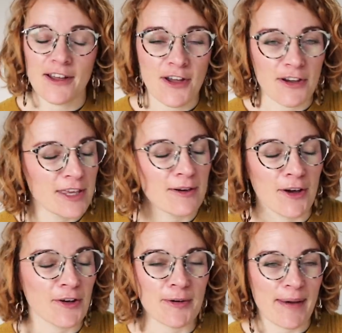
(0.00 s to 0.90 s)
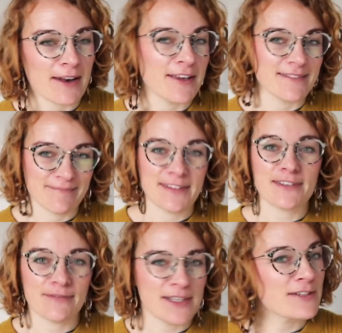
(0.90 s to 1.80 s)
know I keep going on about it.
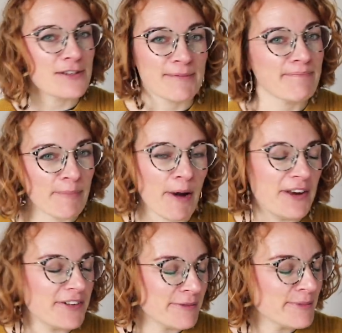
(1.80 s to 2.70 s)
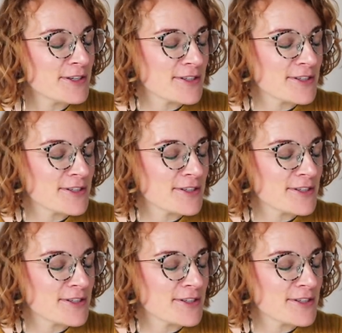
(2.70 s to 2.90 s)
It's just Brenda. We're